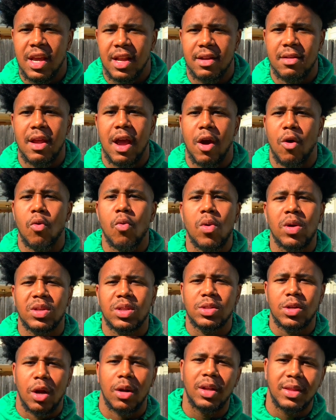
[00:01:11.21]
Now, what
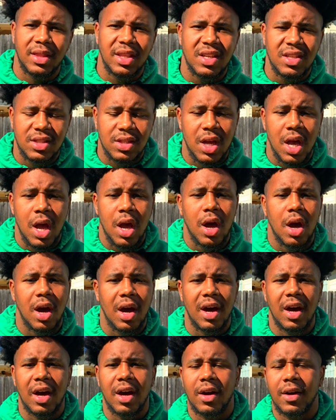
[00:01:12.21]
started this?
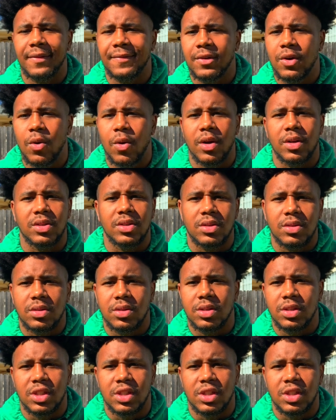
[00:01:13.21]
Of course,